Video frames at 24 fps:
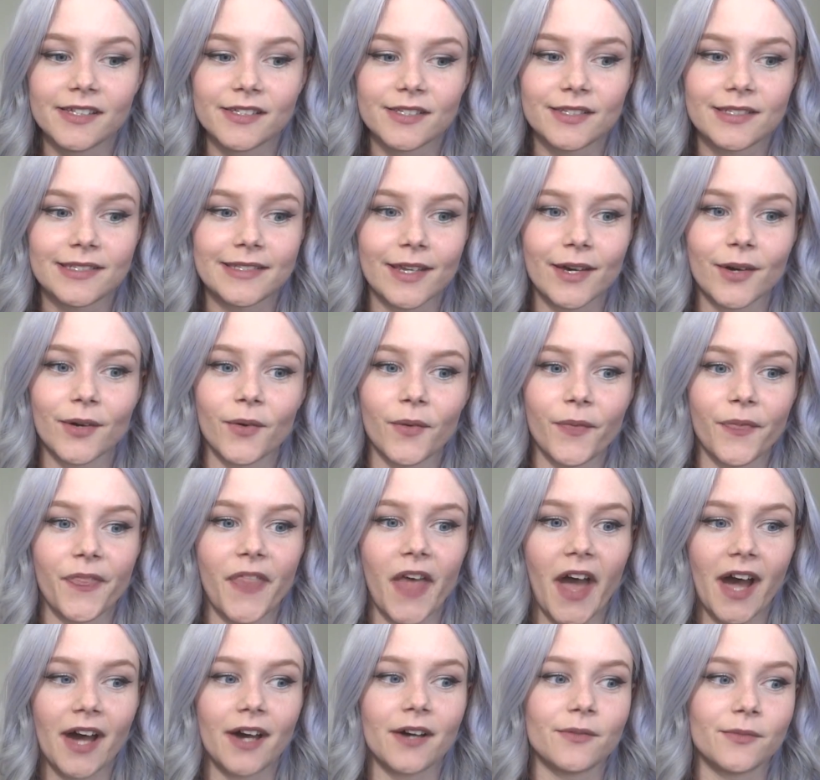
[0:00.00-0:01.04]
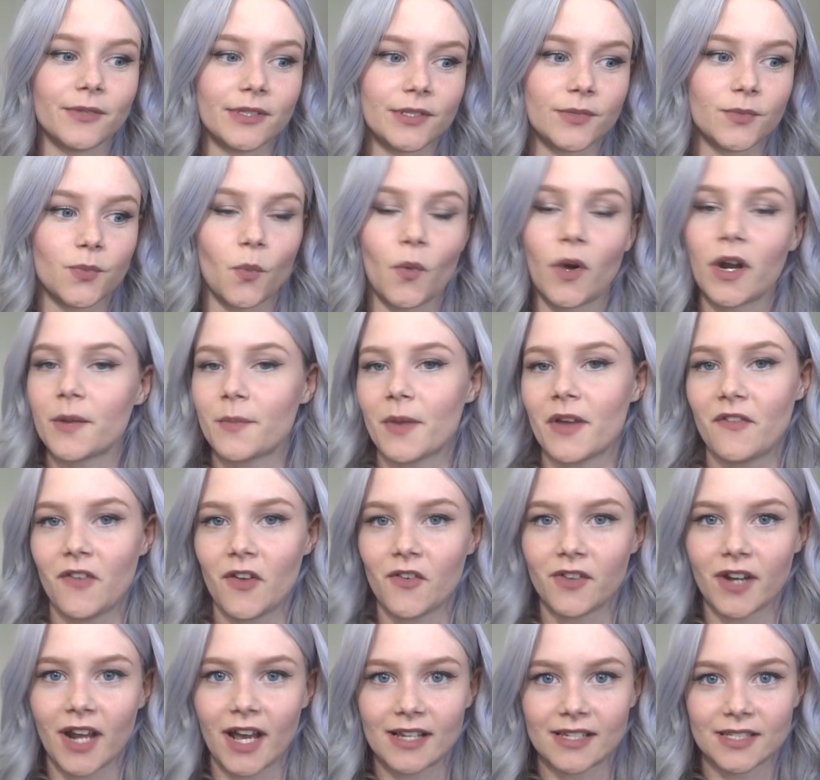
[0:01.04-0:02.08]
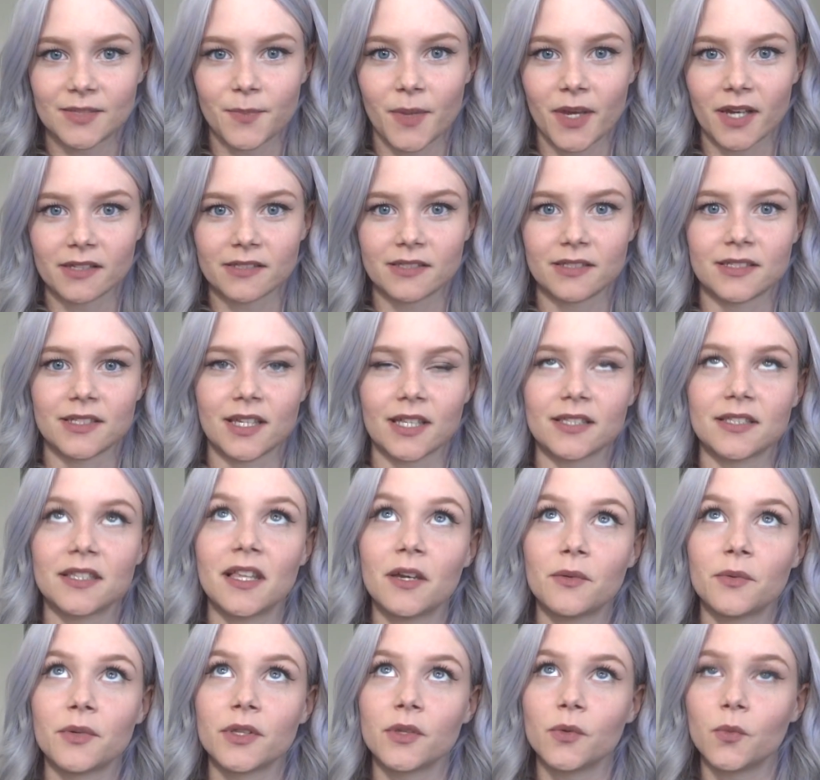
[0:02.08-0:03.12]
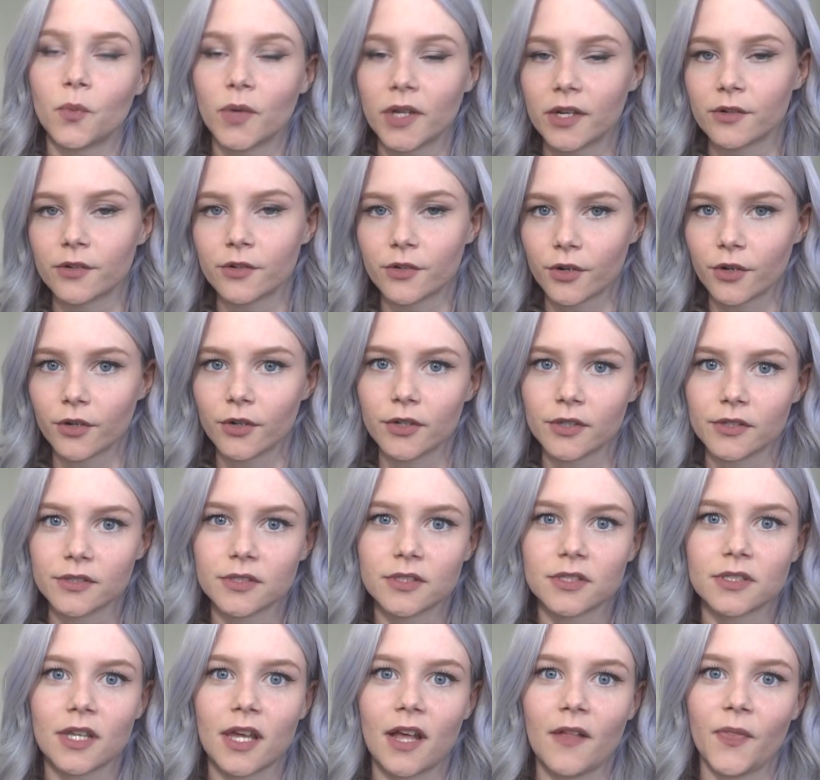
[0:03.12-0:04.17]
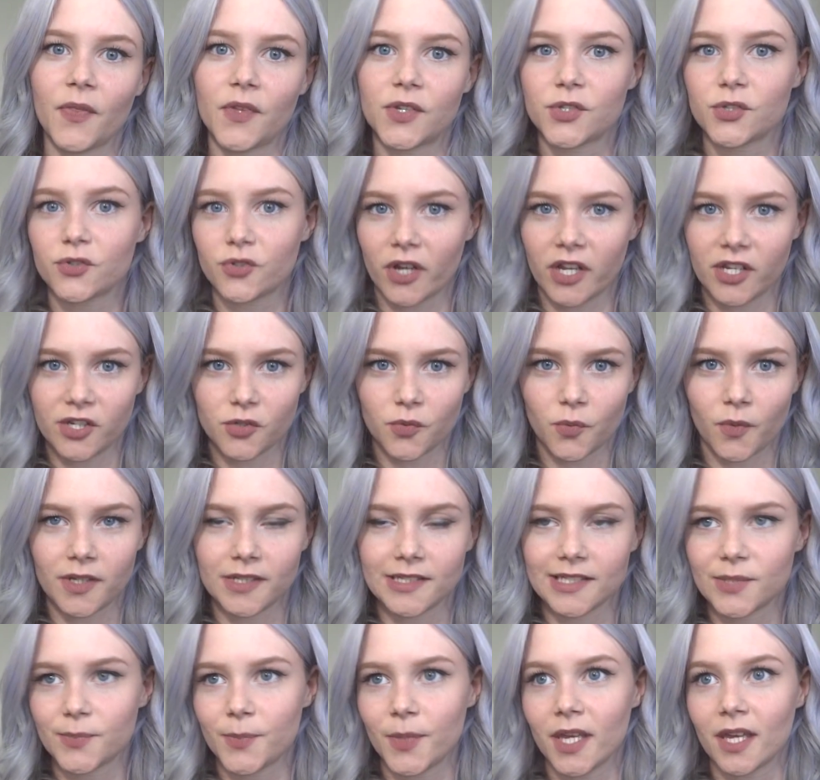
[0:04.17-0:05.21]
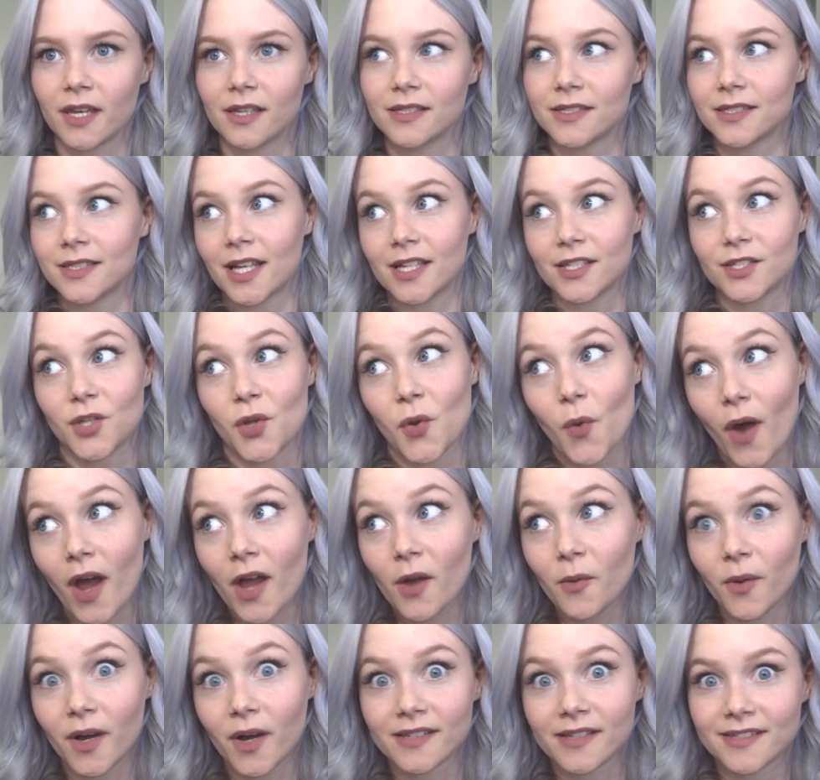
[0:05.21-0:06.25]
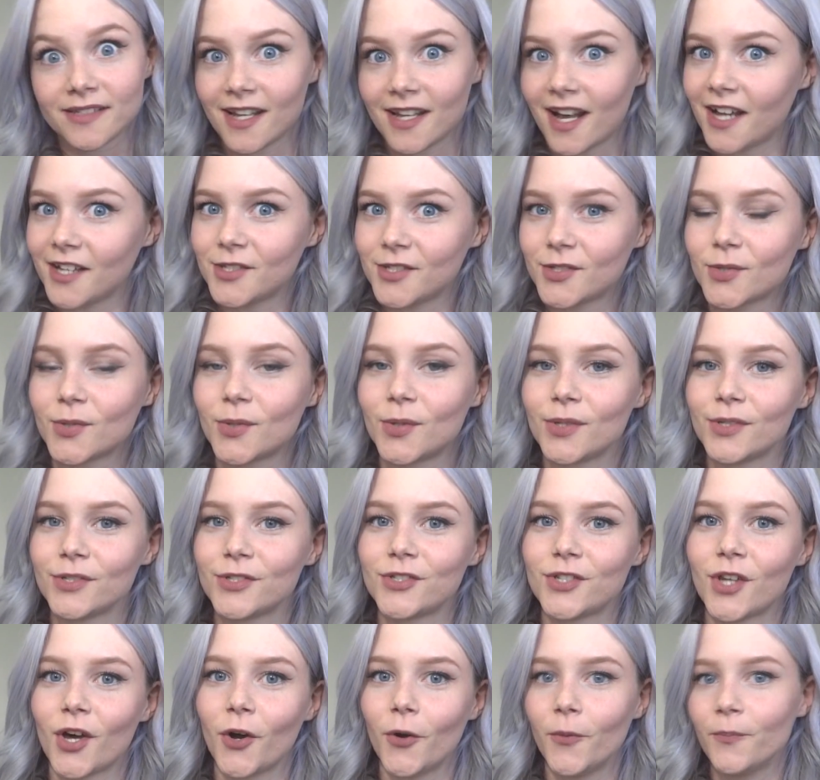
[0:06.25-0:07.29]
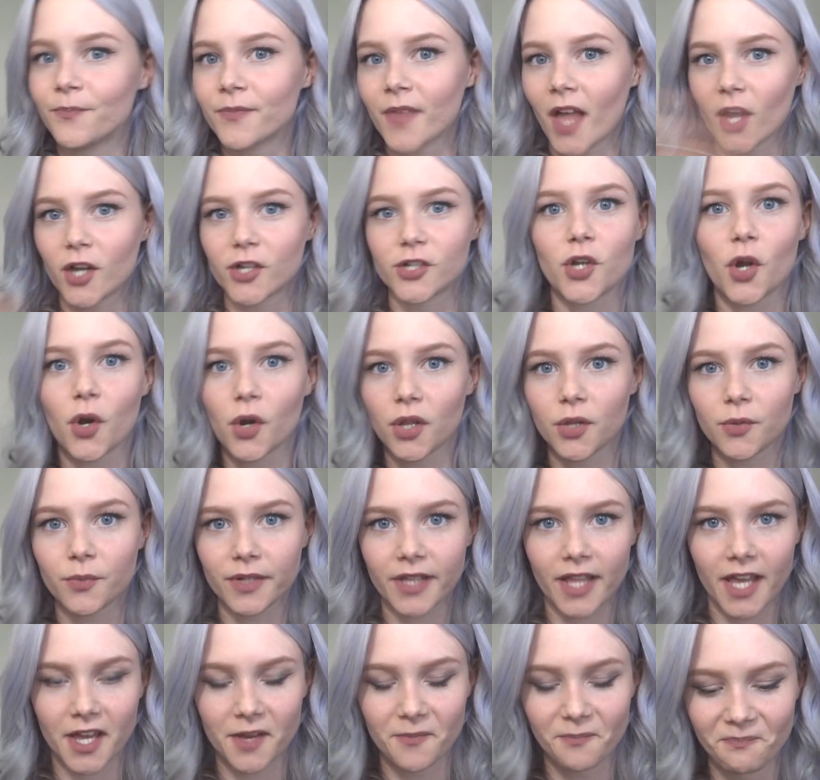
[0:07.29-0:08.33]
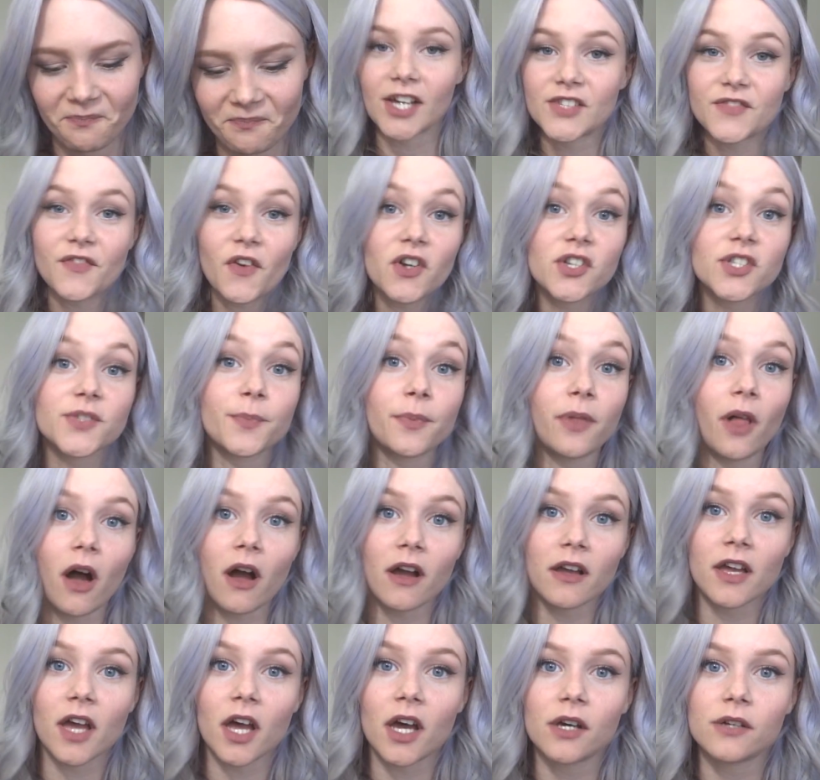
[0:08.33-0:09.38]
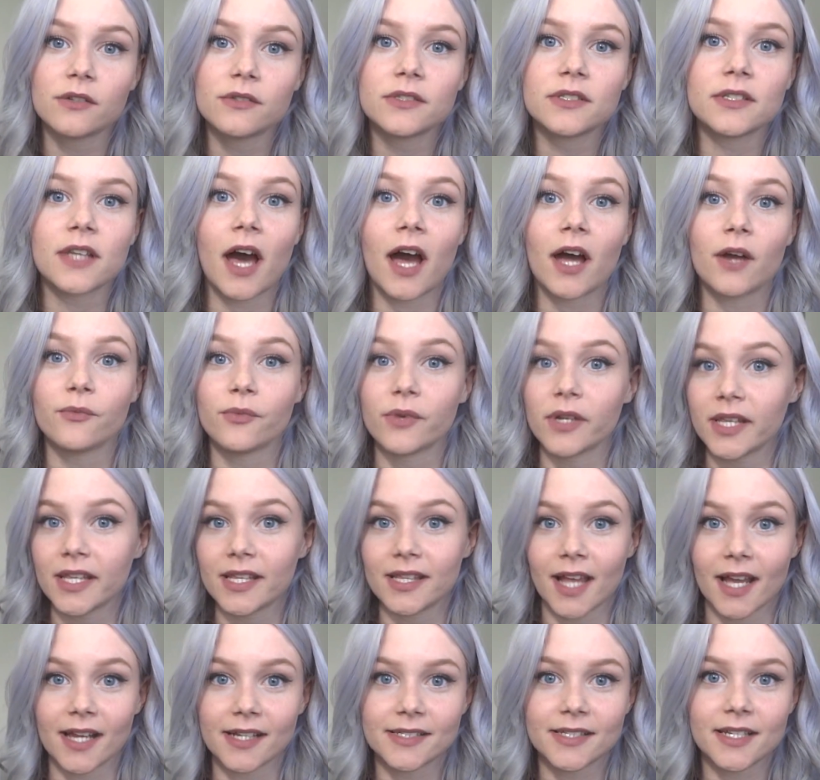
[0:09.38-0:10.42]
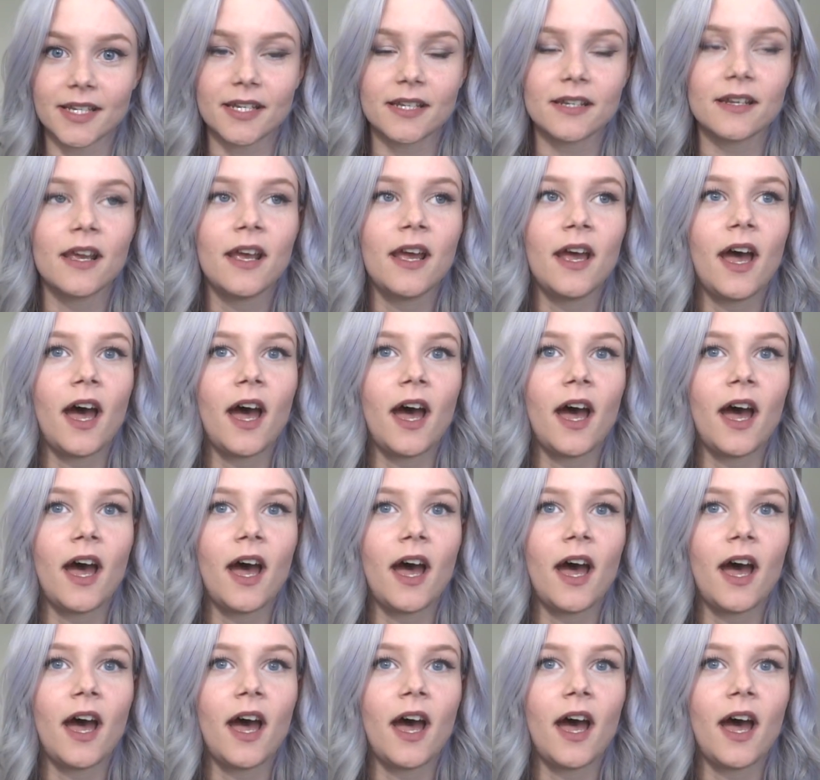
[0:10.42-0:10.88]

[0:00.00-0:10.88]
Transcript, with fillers: So that was one of my favorite aspects, is that they were the weird girls and the strange ones, because that's who I was in high school, so I could totally relate. As far as plot goes, I really liked it.